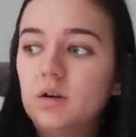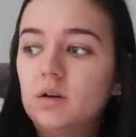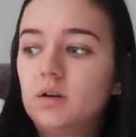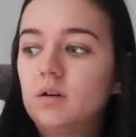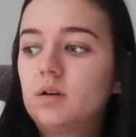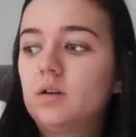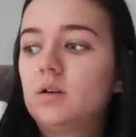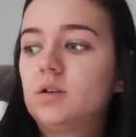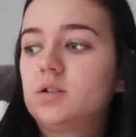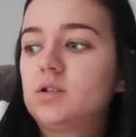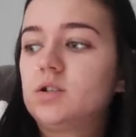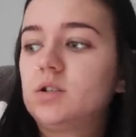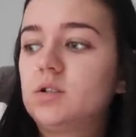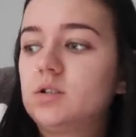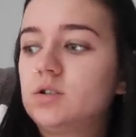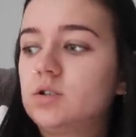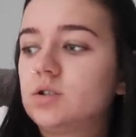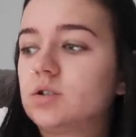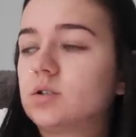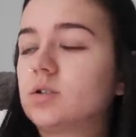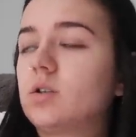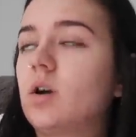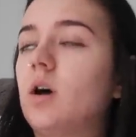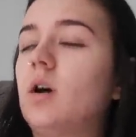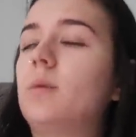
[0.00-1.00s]
Oh, I should have
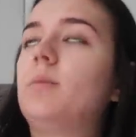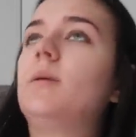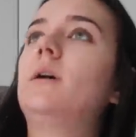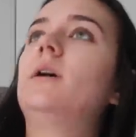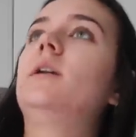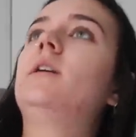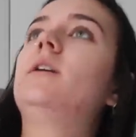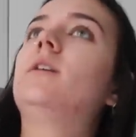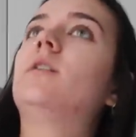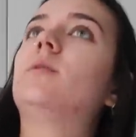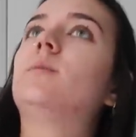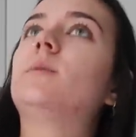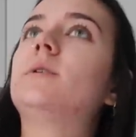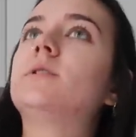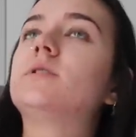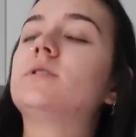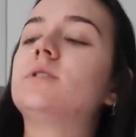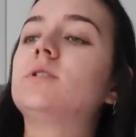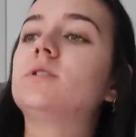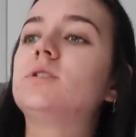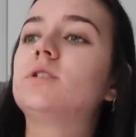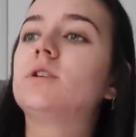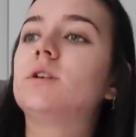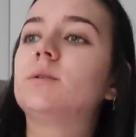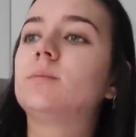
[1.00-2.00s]
just got up earlier and went to
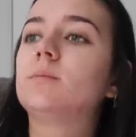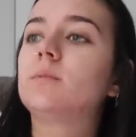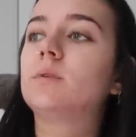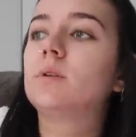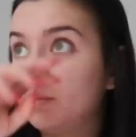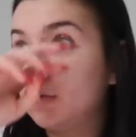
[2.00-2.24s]
the gym.